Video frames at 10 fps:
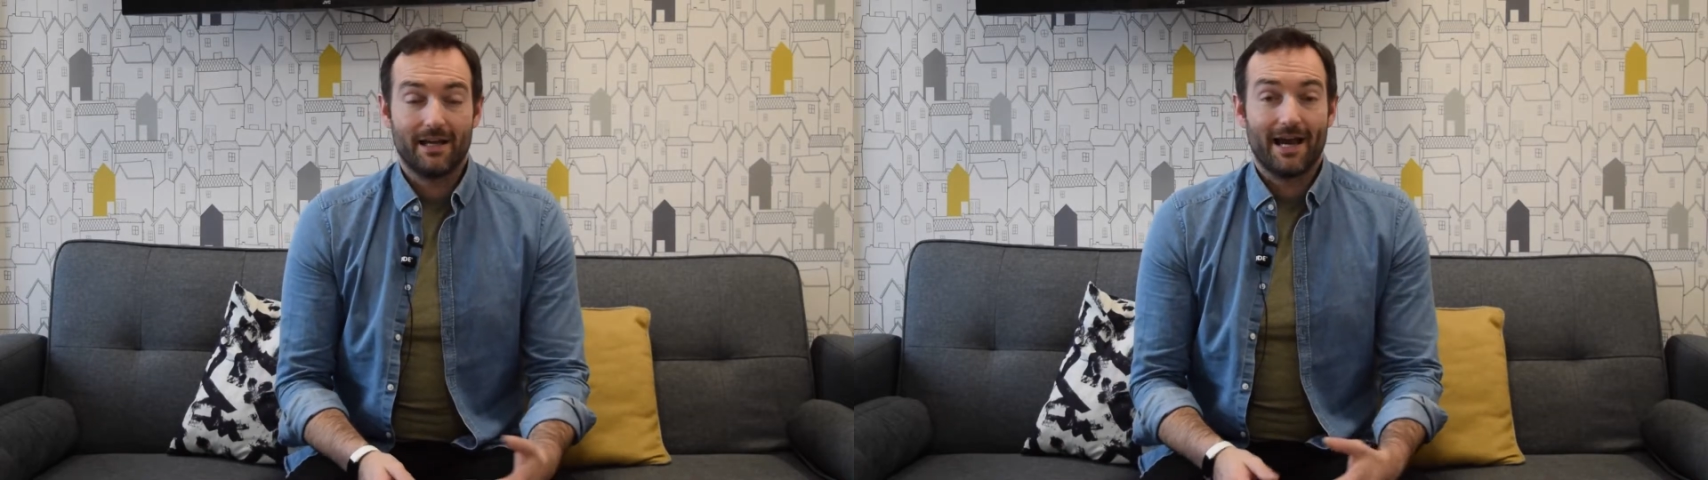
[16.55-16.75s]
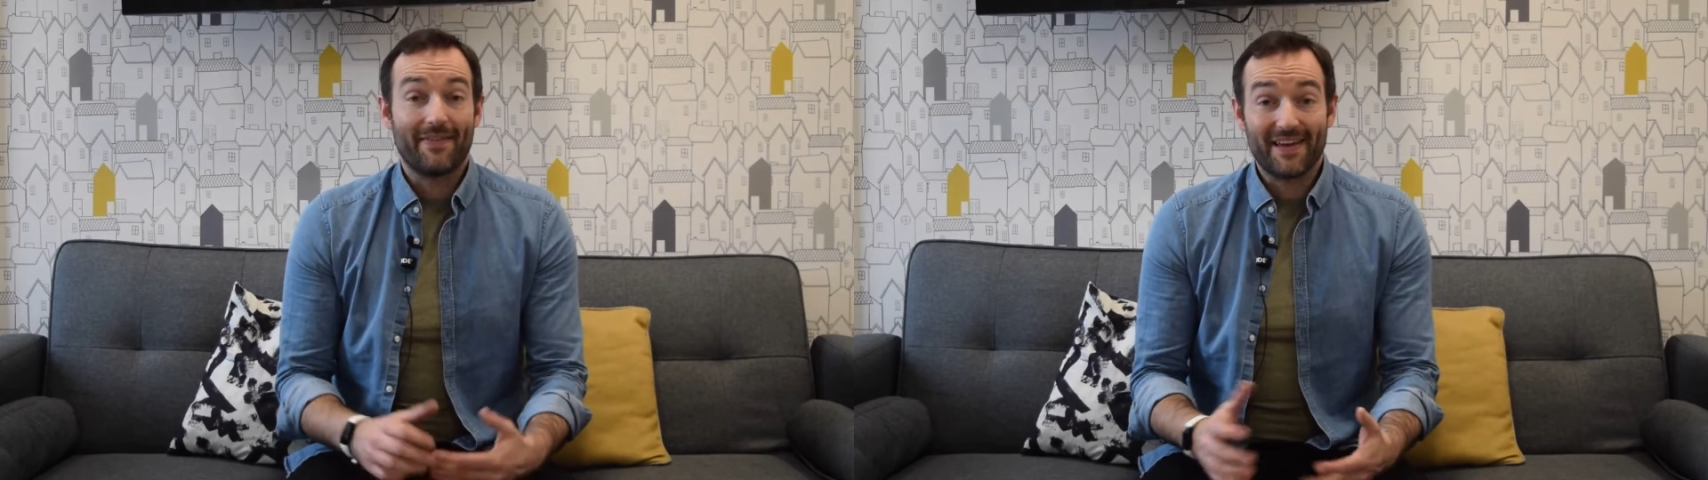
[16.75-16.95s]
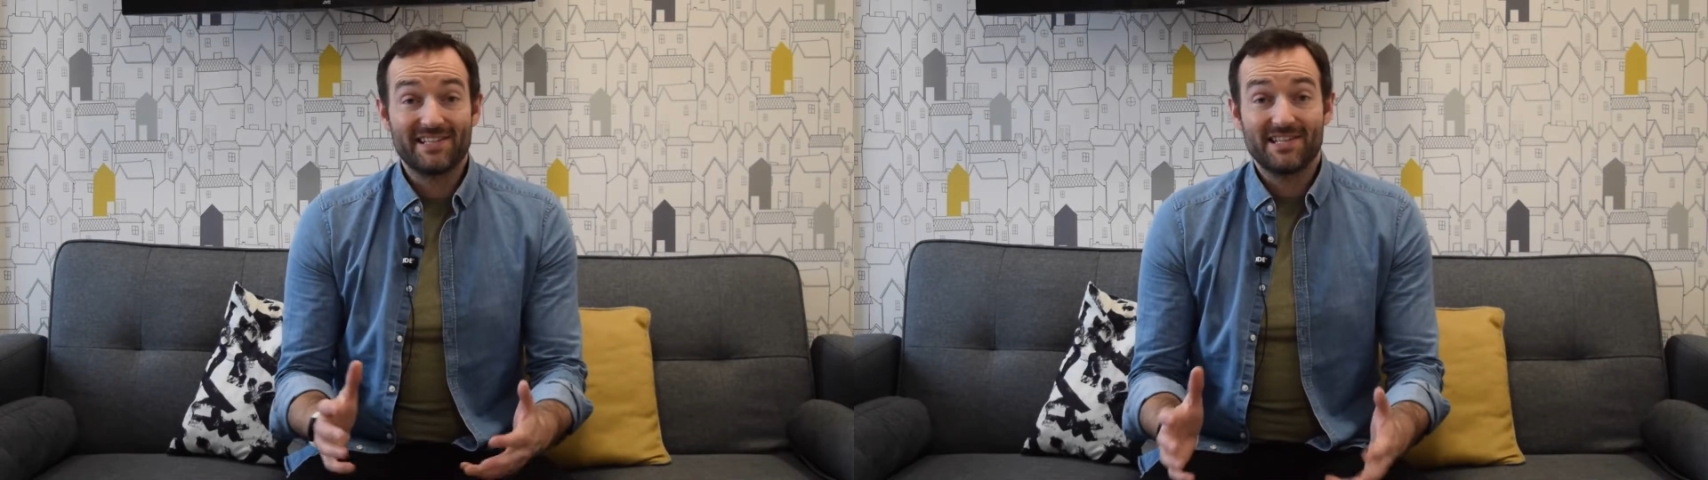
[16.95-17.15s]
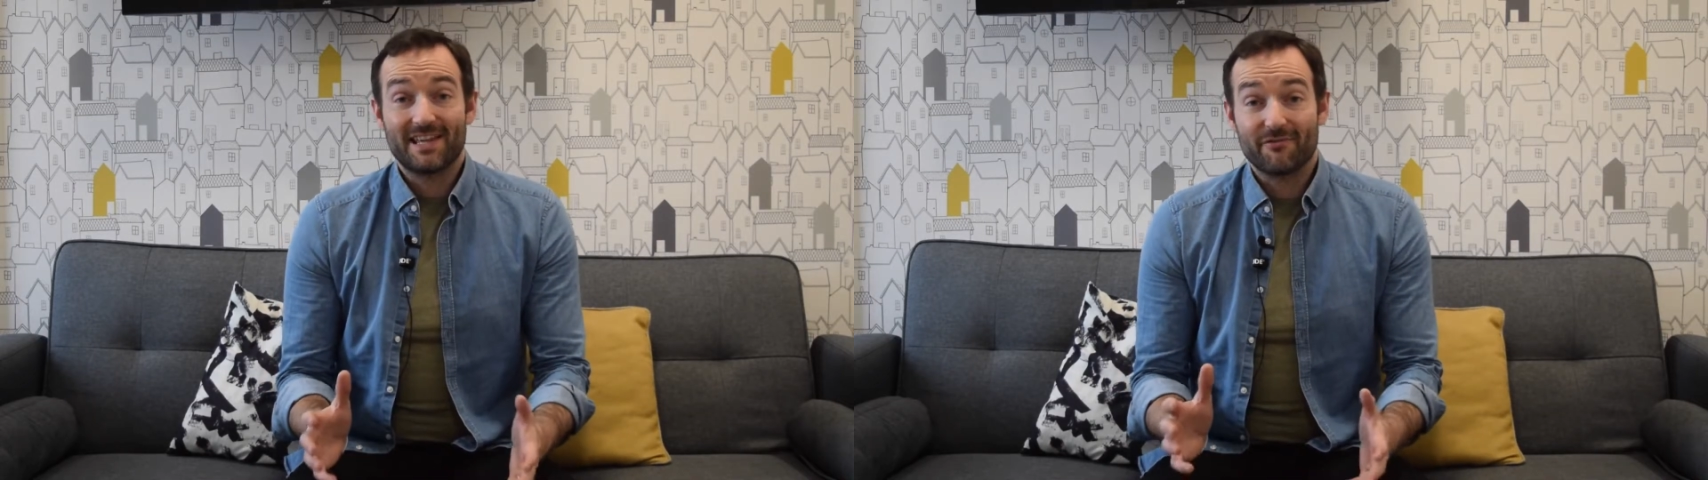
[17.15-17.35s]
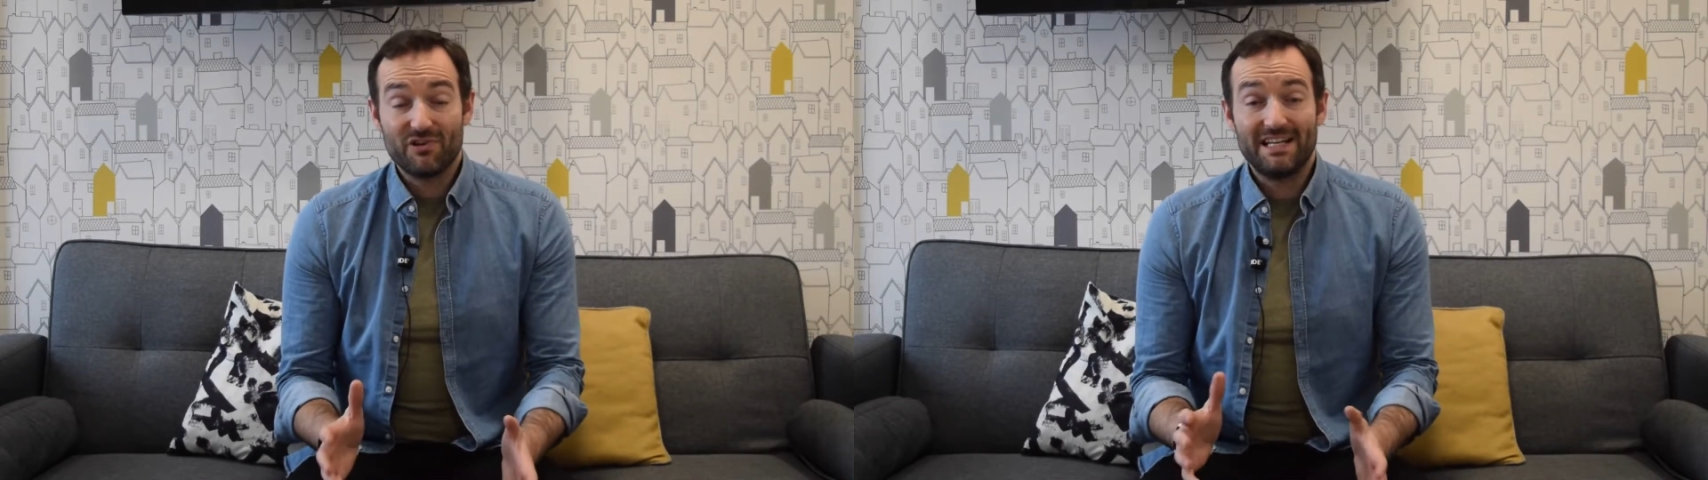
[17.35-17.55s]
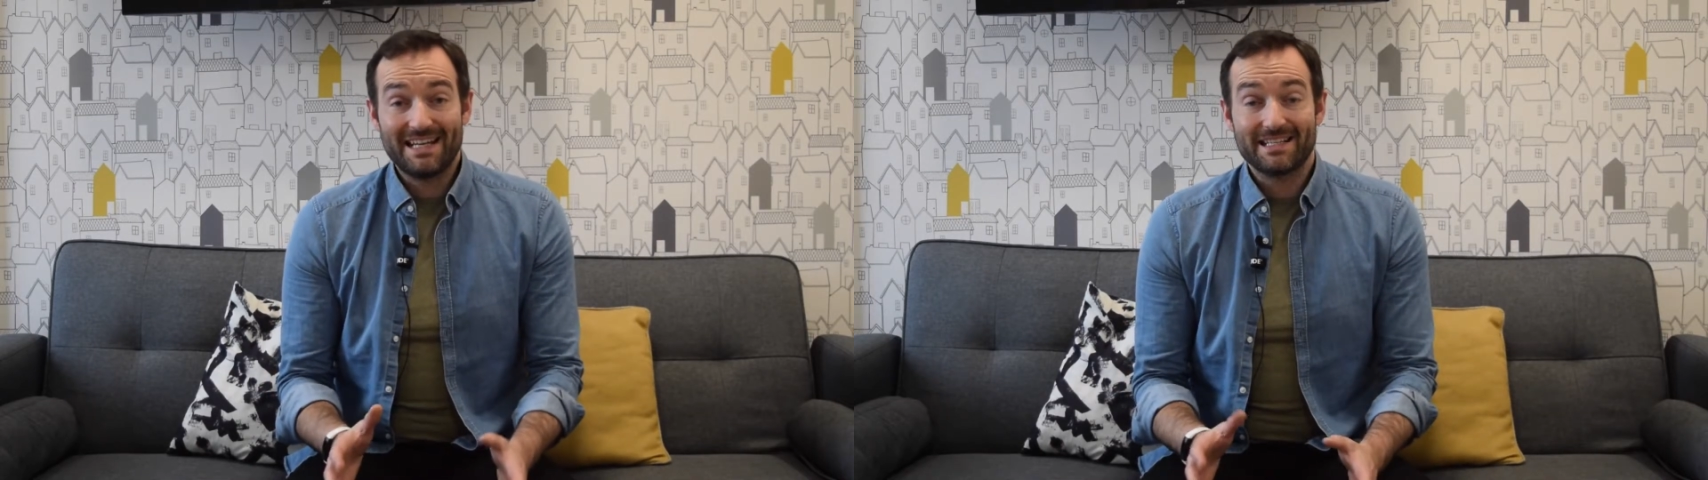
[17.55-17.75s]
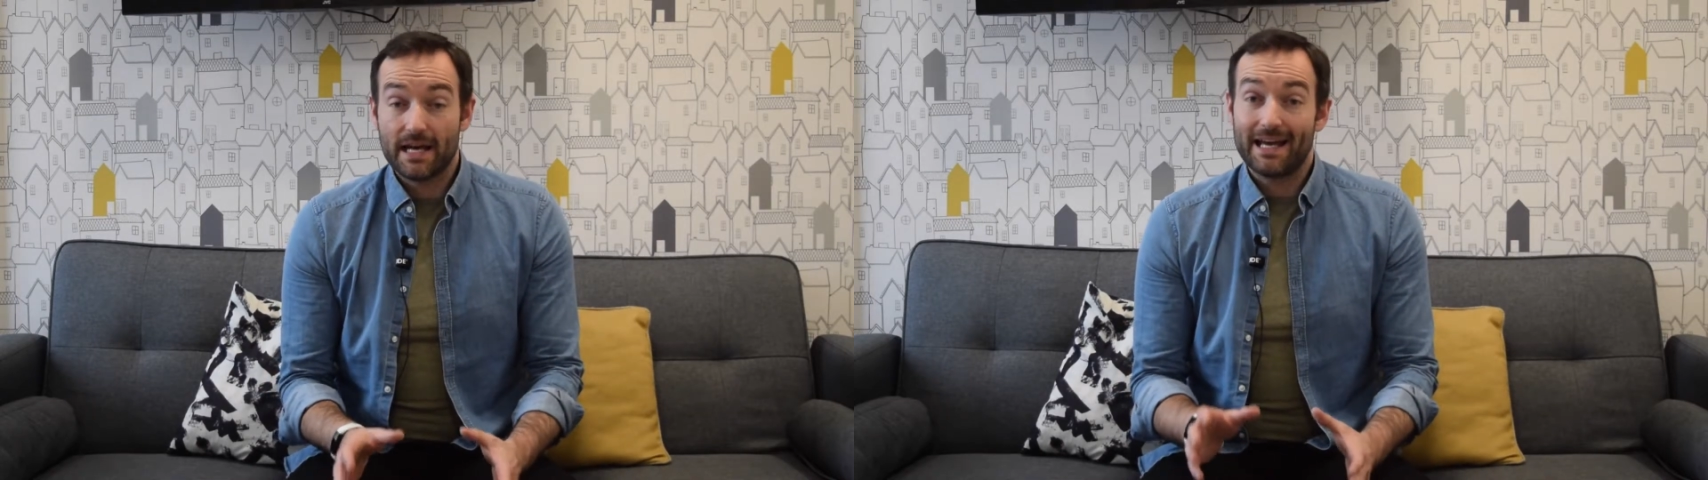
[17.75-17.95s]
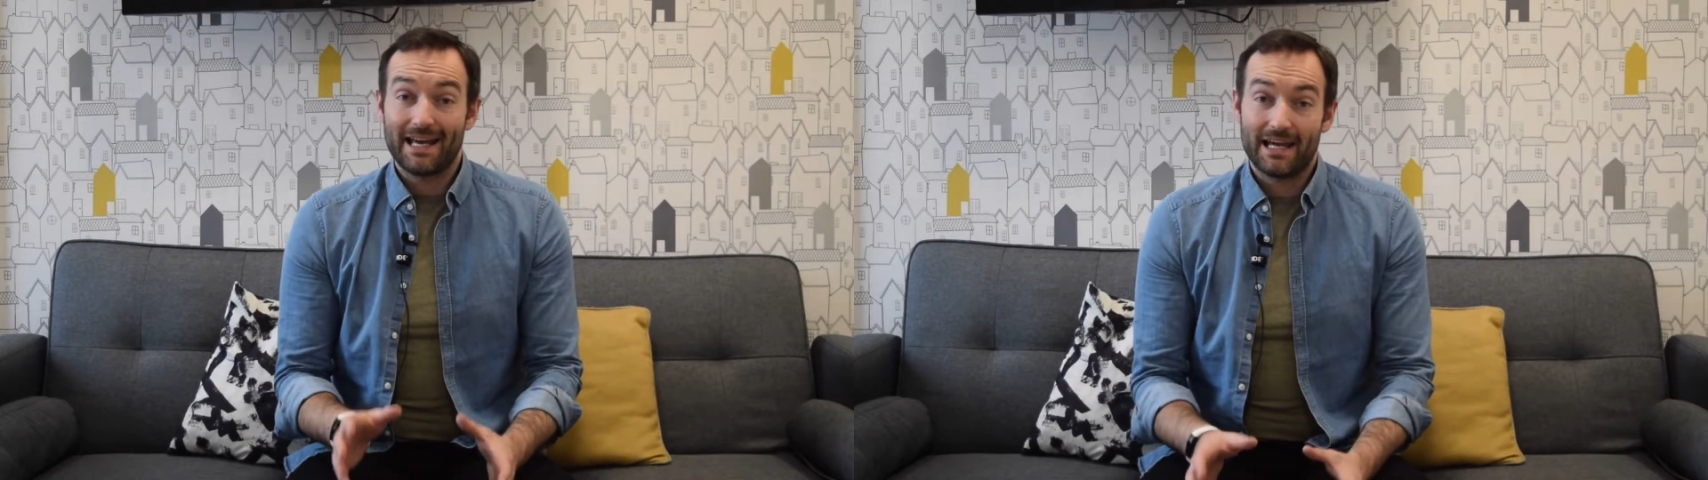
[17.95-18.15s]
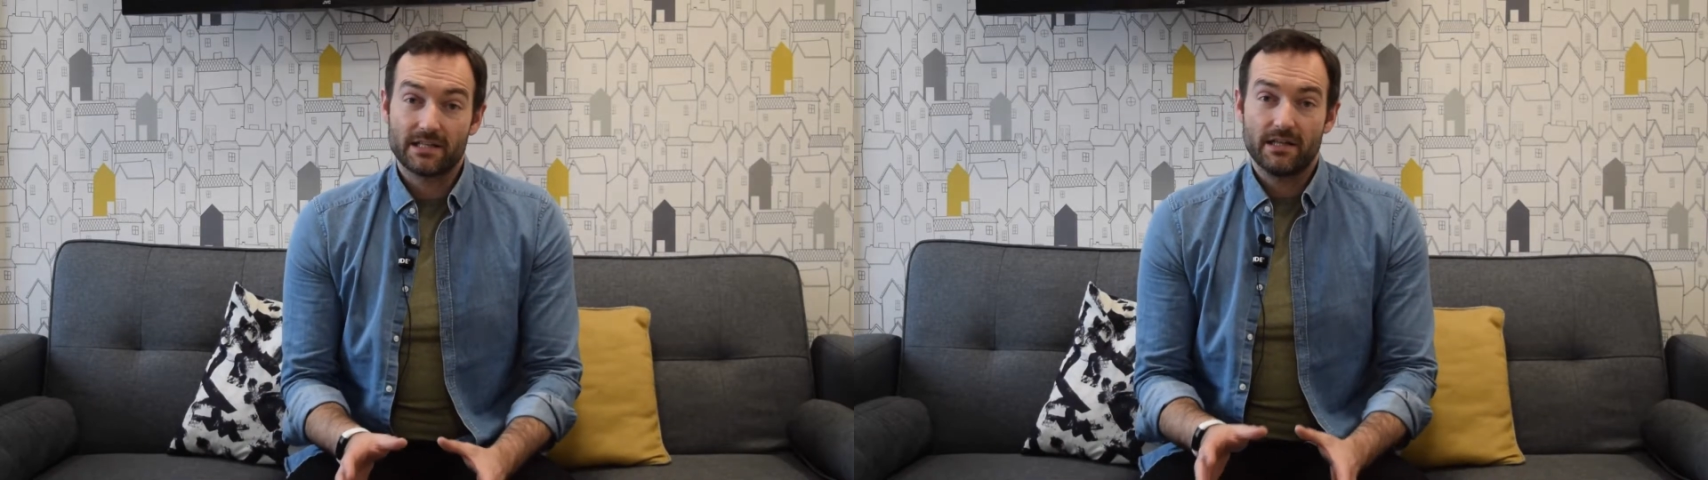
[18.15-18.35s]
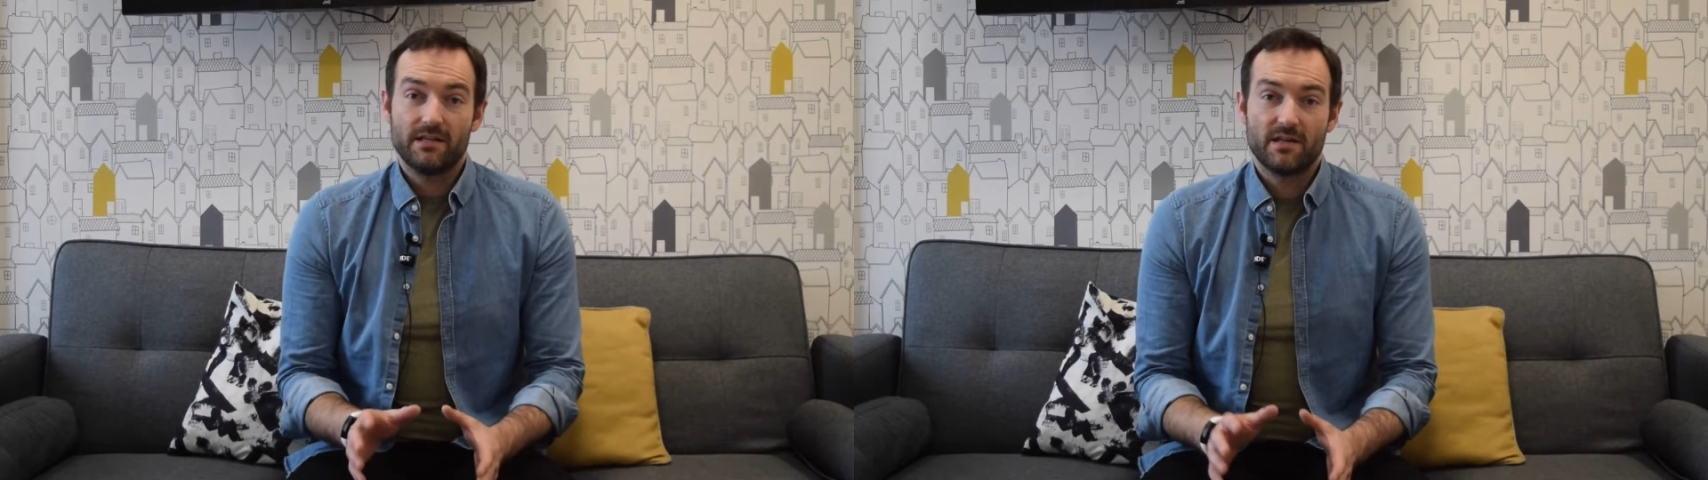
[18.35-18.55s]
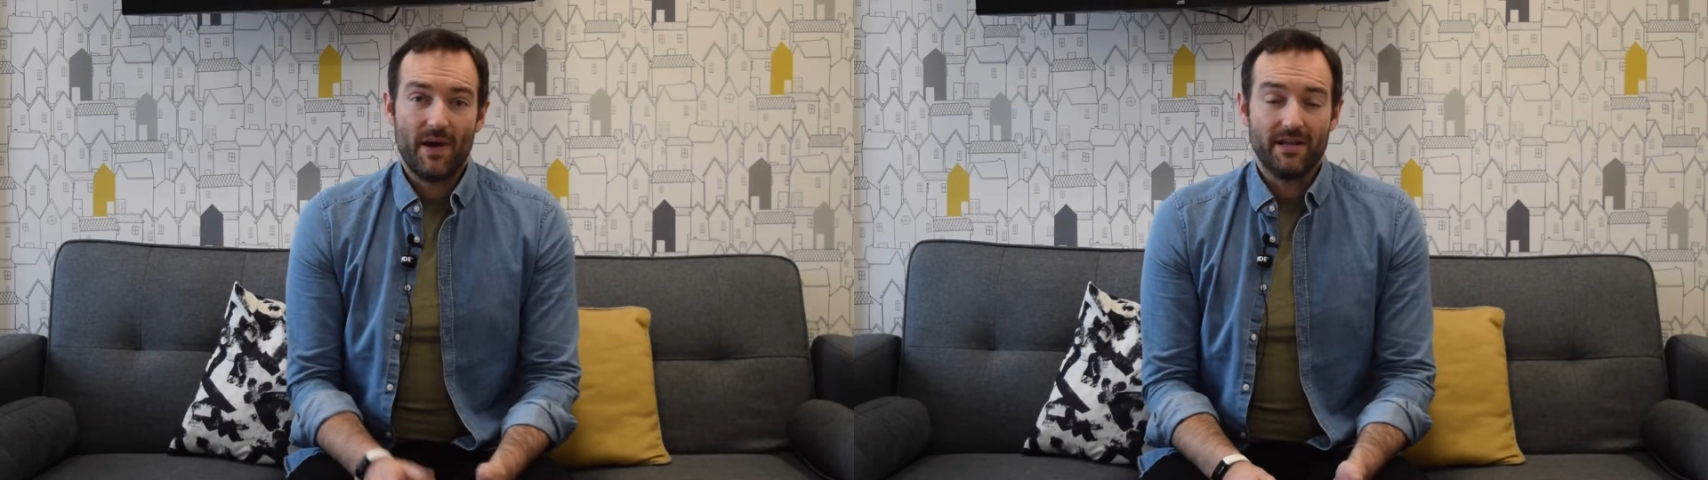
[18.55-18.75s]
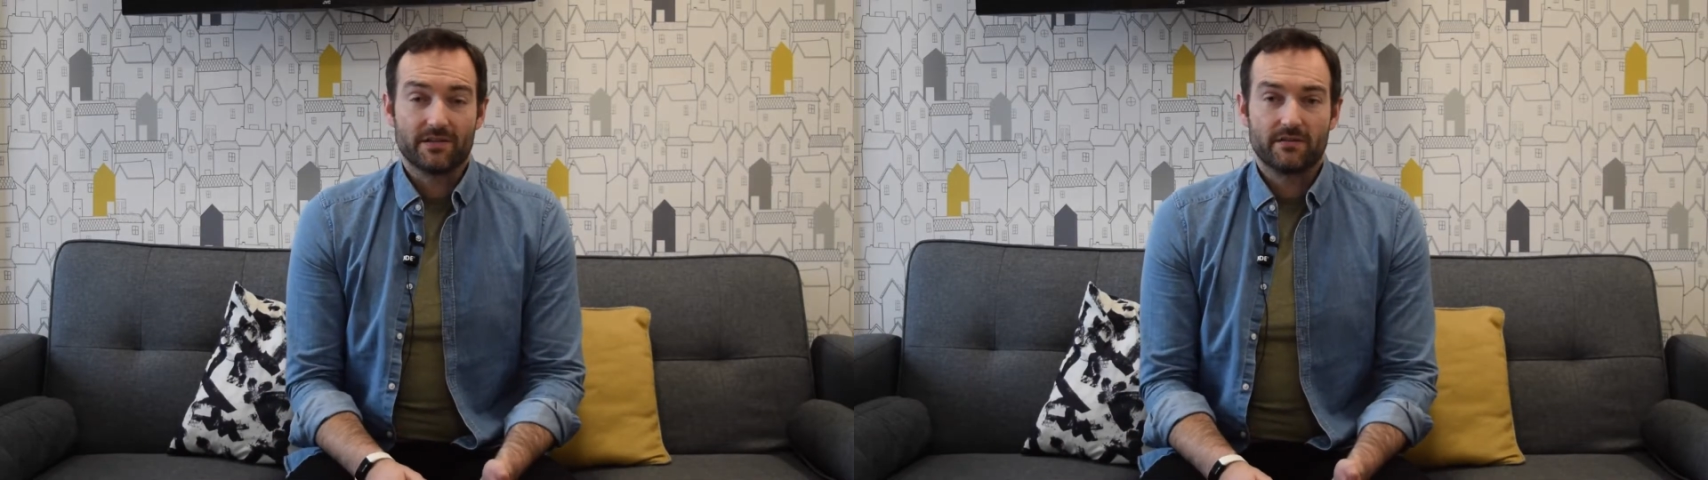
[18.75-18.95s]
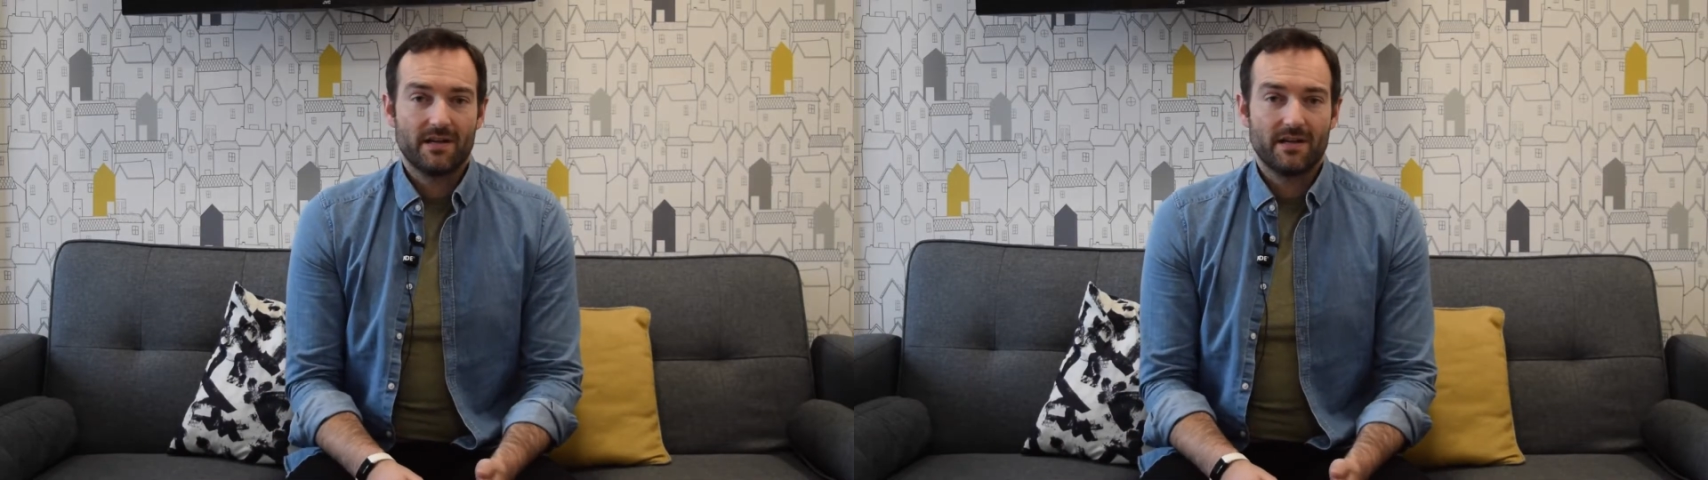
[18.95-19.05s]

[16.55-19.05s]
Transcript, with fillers: And the answer to that really is it depends.